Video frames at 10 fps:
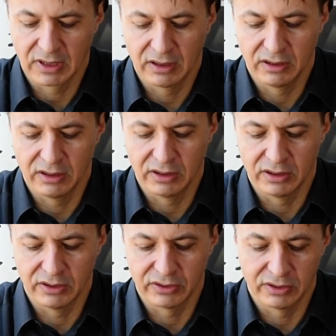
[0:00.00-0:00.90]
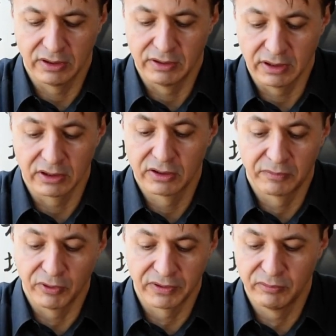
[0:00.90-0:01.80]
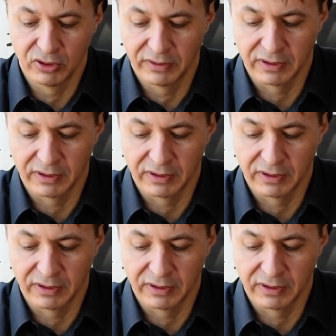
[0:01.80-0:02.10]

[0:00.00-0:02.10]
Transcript: and it's possible.